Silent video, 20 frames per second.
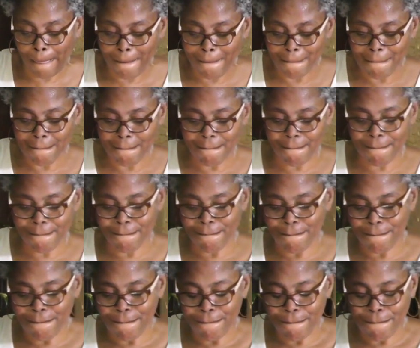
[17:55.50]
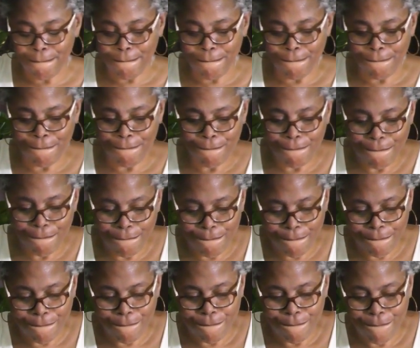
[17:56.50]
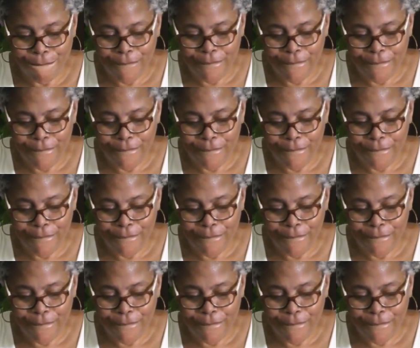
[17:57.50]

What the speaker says: (no one is talking)